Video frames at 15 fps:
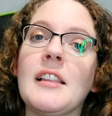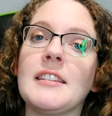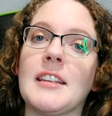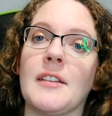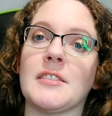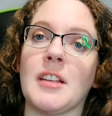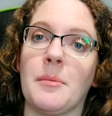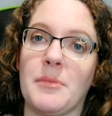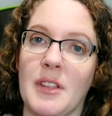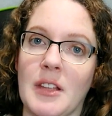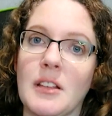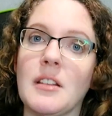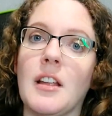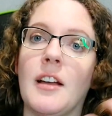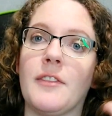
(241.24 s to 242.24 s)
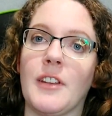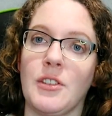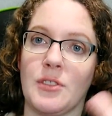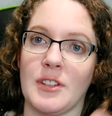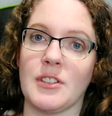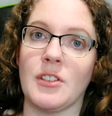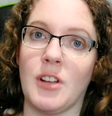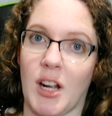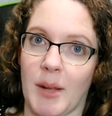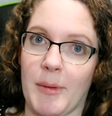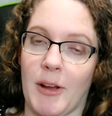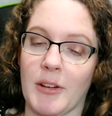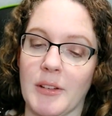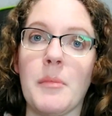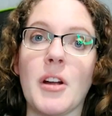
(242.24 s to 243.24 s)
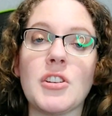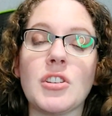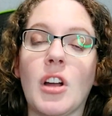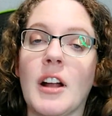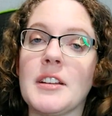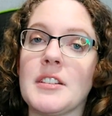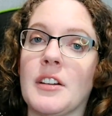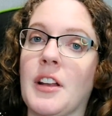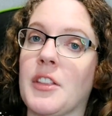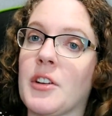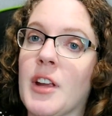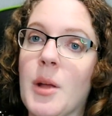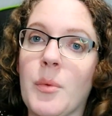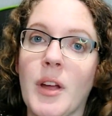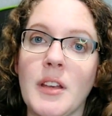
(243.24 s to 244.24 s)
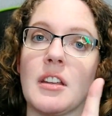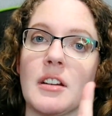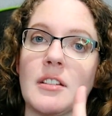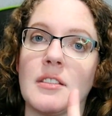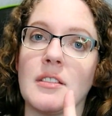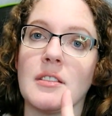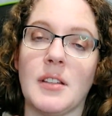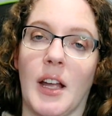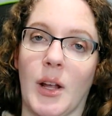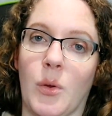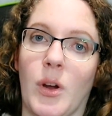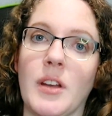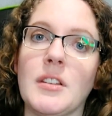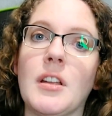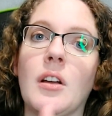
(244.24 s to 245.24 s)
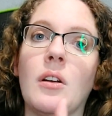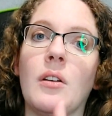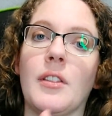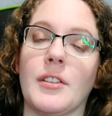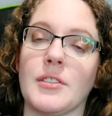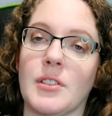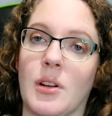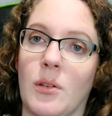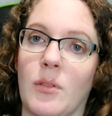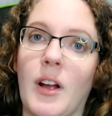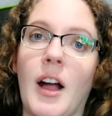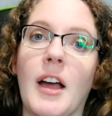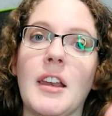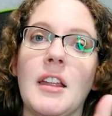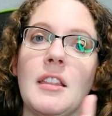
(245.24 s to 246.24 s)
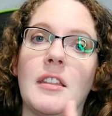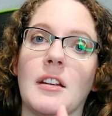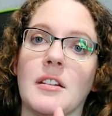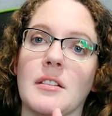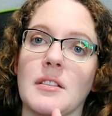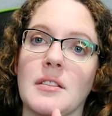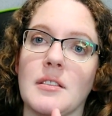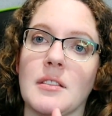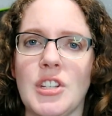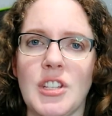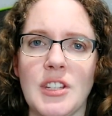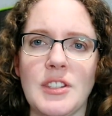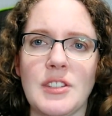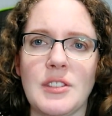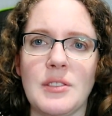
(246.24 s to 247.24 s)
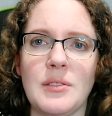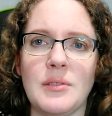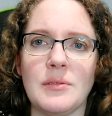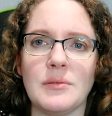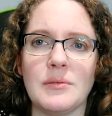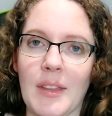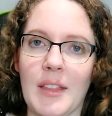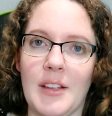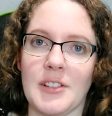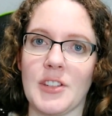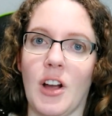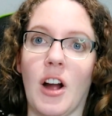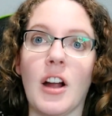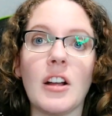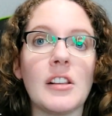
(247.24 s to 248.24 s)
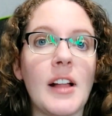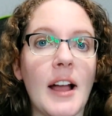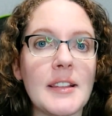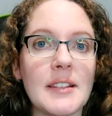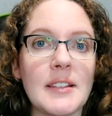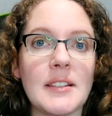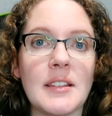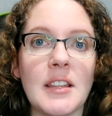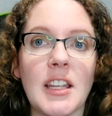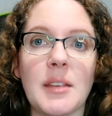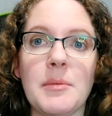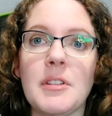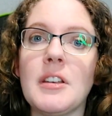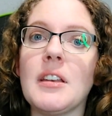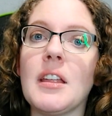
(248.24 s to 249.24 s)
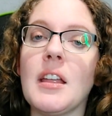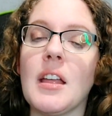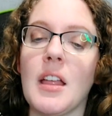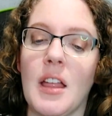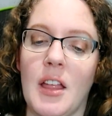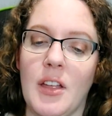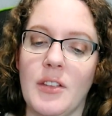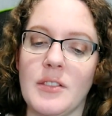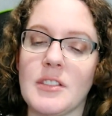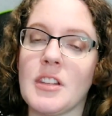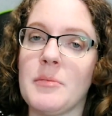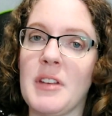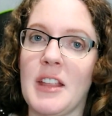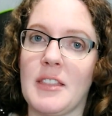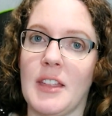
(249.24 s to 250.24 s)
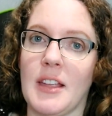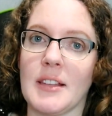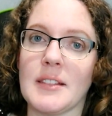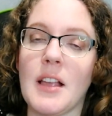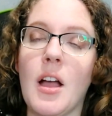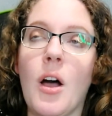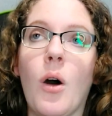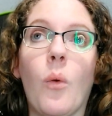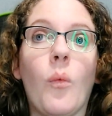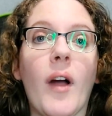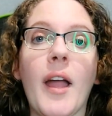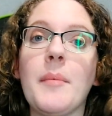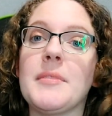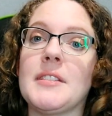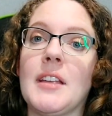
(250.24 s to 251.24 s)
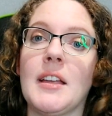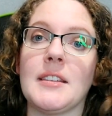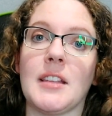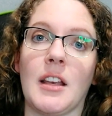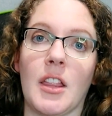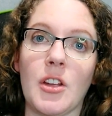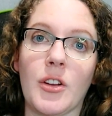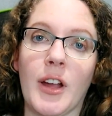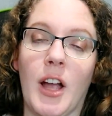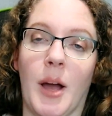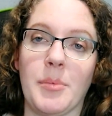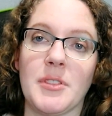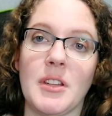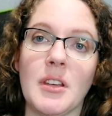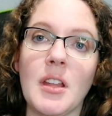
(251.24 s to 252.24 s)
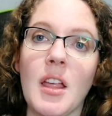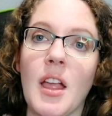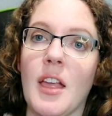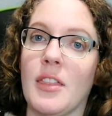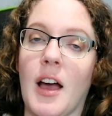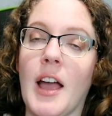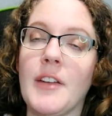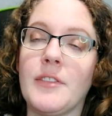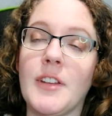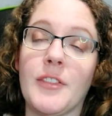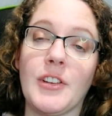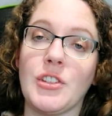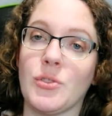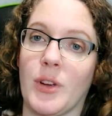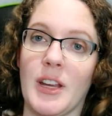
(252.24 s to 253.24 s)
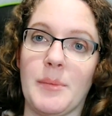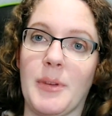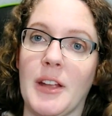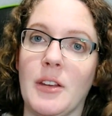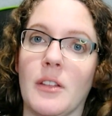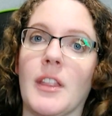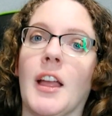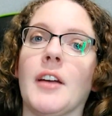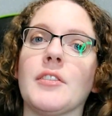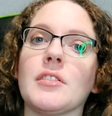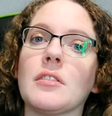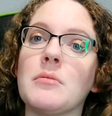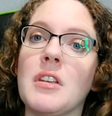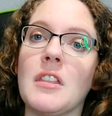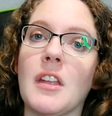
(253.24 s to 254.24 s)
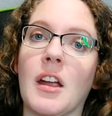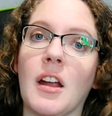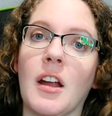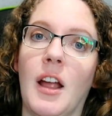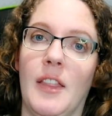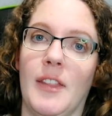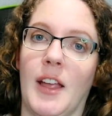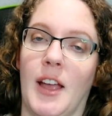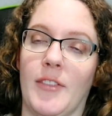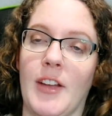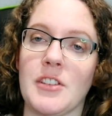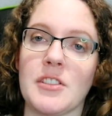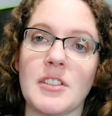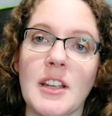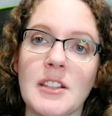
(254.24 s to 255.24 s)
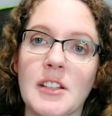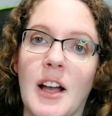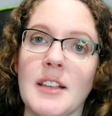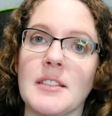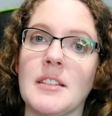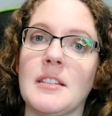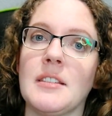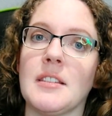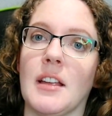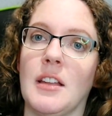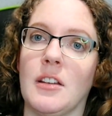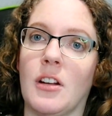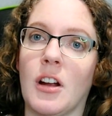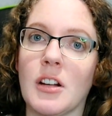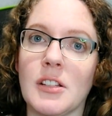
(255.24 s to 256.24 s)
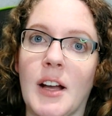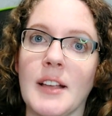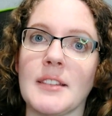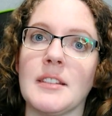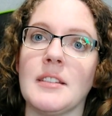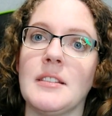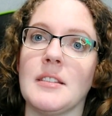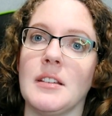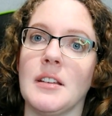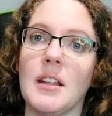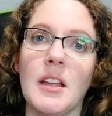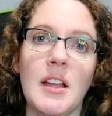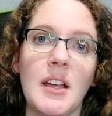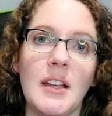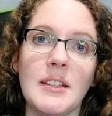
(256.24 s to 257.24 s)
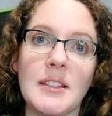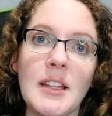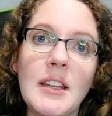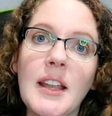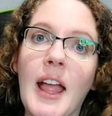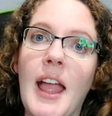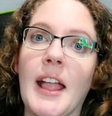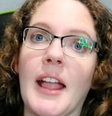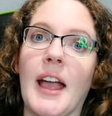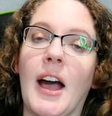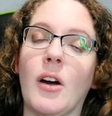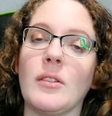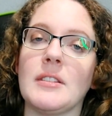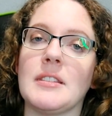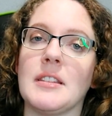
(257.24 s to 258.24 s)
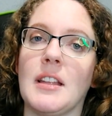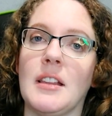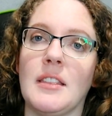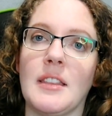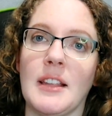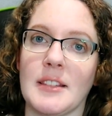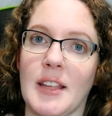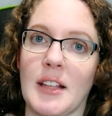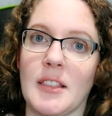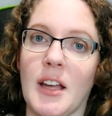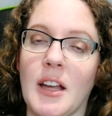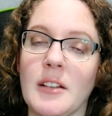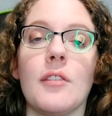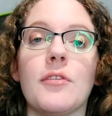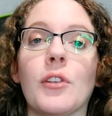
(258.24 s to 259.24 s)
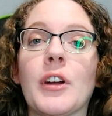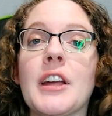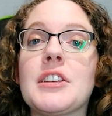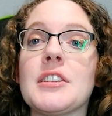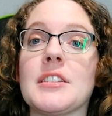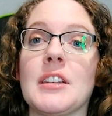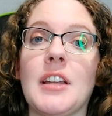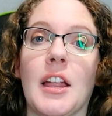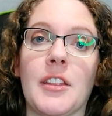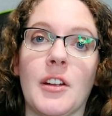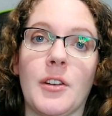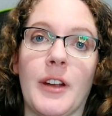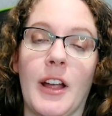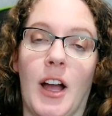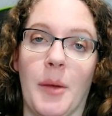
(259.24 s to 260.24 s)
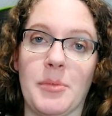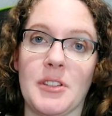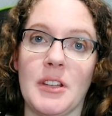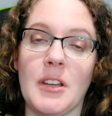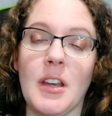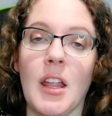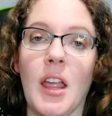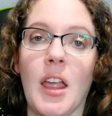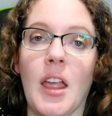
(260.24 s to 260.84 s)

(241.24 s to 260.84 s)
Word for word: least they have something of interest to talk about. Martial arts are another great one. There's taekwondo, there's karate, there's jiu-jitsu, there's art classes in the community, so many things. YMCA is another great option. I've never joined, but I know they have swimming there and they have exercise classes and art classes and teen hangouts and things like that. 4-H is another great option.